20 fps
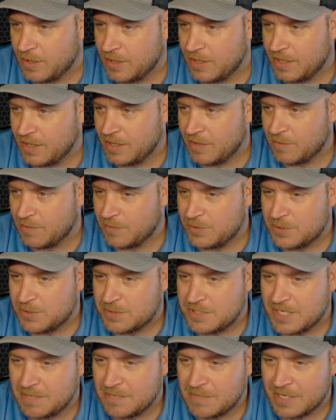When you
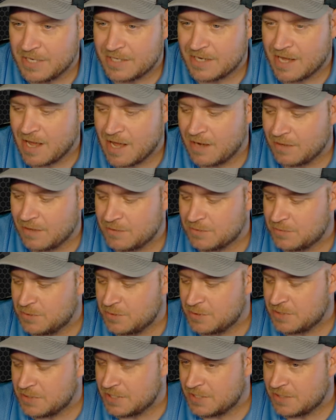see McDonald's, when you
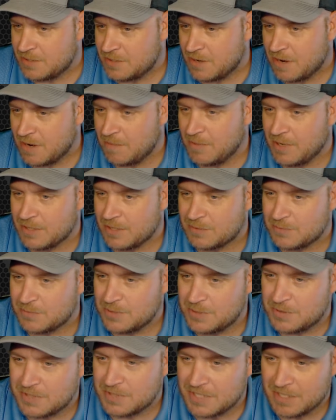see Starbucks, when you
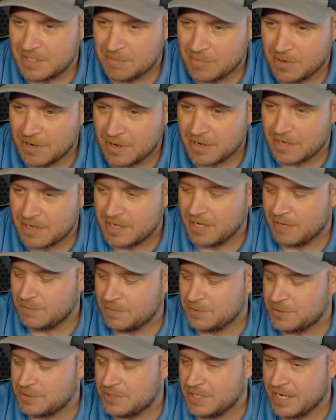see Burger King, when you
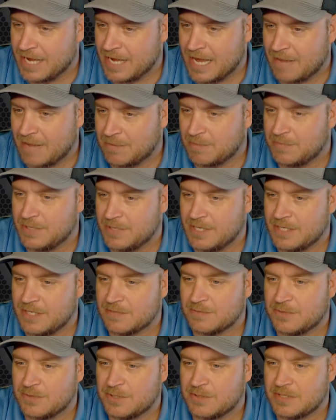see Applebee's,
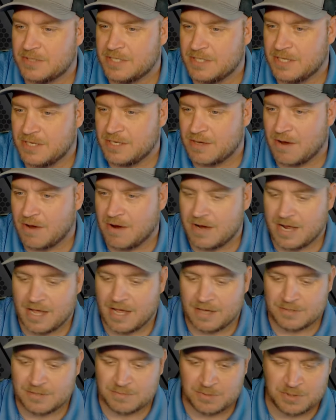when you see the Yard
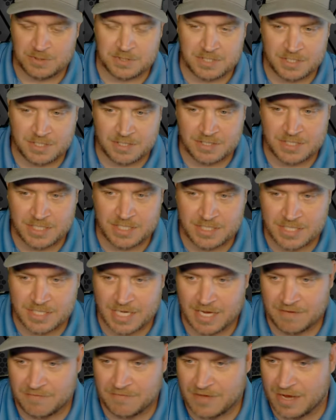House, when you see the
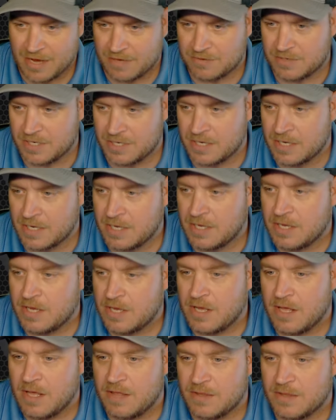Cheesecake Factory, there's